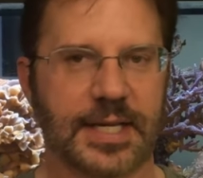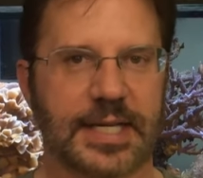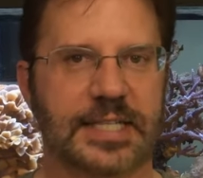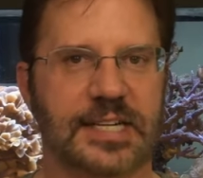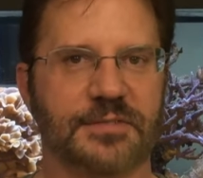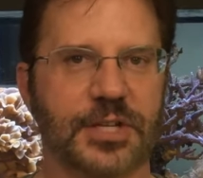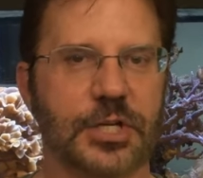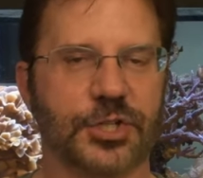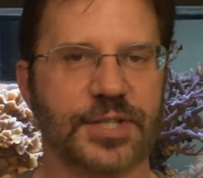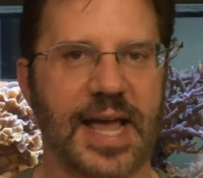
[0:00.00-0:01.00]
He did everything he
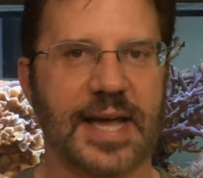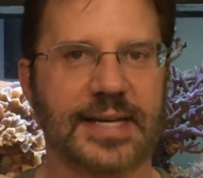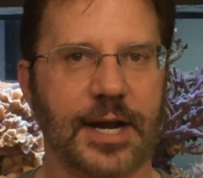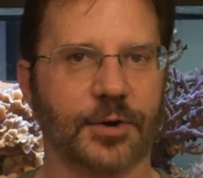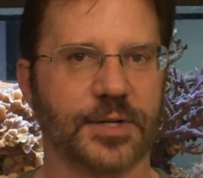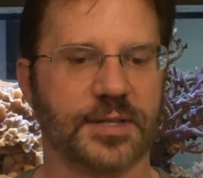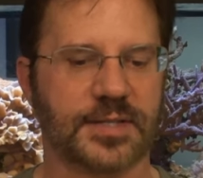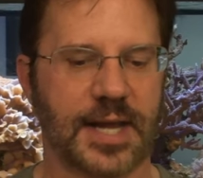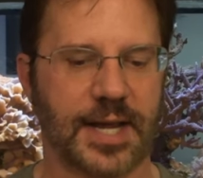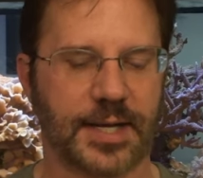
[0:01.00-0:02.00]
could to add air to the
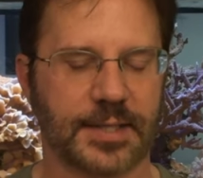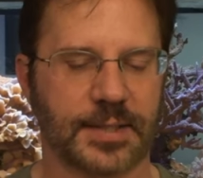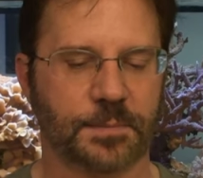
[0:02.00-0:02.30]
tank.